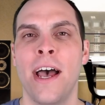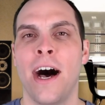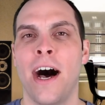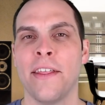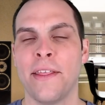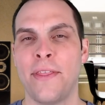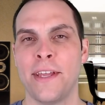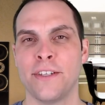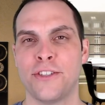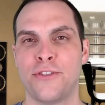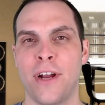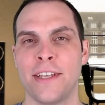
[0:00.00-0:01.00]
Uh, the thing to
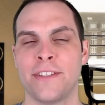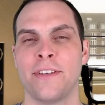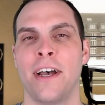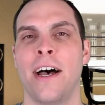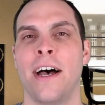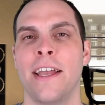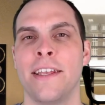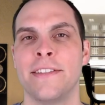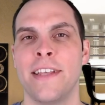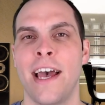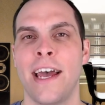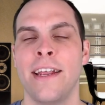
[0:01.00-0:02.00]
stress uh, is
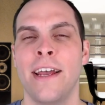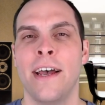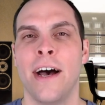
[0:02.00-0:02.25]
that,